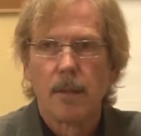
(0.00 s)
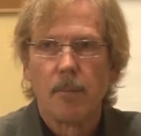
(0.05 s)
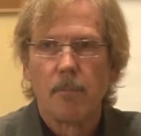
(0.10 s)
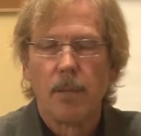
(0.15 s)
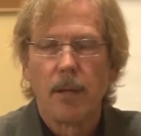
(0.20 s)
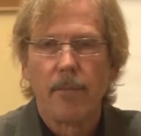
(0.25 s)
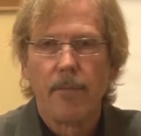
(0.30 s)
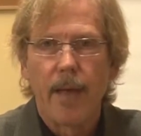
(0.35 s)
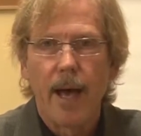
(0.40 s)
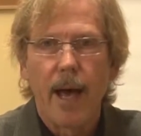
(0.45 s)

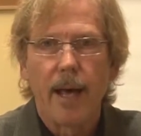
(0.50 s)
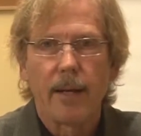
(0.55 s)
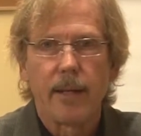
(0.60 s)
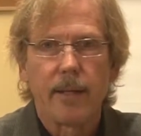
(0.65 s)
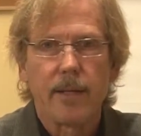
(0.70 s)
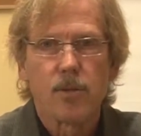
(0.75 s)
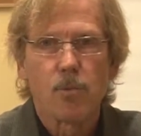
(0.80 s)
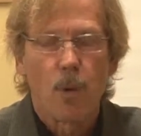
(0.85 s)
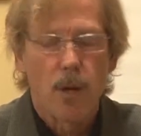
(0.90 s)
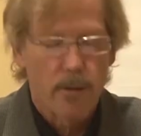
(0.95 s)
But that
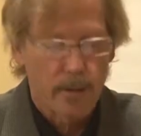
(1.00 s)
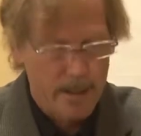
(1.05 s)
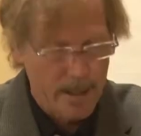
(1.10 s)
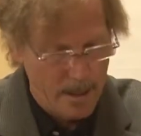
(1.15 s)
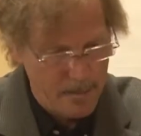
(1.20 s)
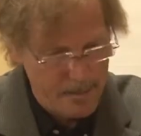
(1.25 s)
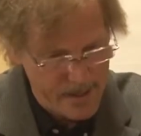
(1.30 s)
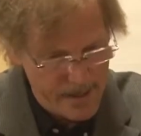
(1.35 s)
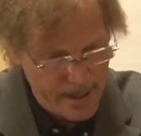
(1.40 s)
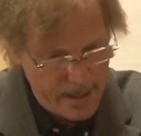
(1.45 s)
is where it
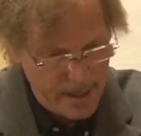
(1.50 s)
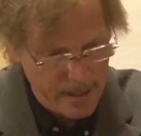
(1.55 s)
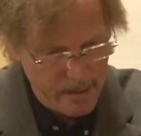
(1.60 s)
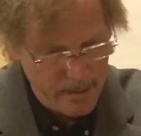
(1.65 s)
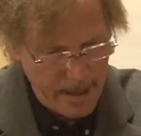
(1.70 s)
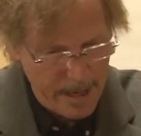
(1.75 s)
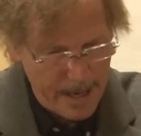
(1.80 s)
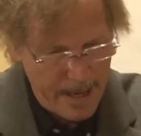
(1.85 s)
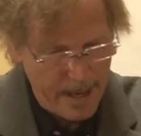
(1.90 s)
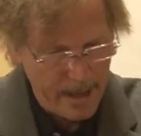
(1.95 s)
comes in.
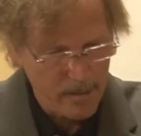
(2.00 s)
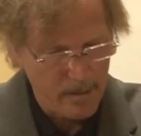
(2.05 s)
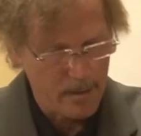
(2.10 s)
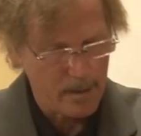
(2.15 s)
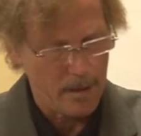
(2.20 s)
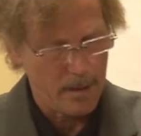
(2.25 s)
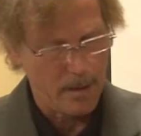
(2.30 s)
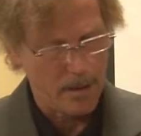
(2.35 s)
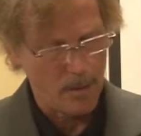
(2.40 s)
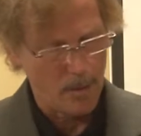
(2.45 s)
And
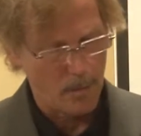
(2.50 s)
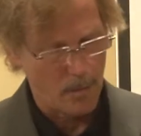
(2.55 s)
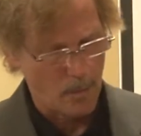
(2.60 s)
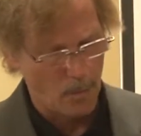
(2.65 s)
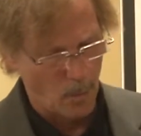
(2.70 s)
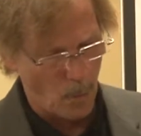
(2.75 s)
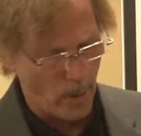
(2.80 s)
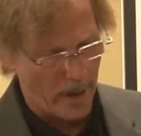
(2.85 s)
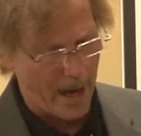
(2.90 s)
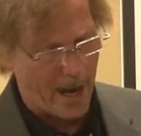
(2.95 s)
uh,
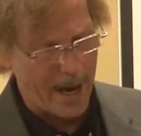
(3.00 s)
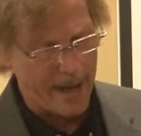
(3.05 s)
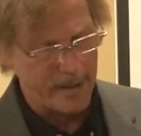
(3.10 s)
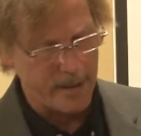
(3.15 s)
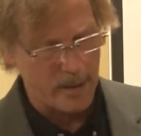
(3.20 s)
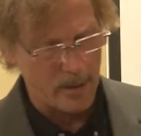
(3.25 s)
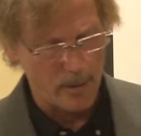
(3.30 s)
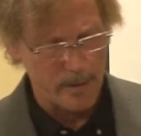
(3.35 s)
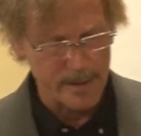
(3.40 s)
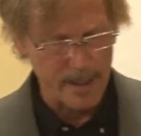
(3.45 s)
what I
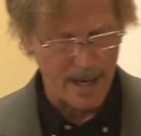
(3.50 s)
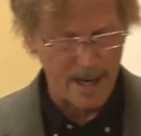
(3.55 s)
do is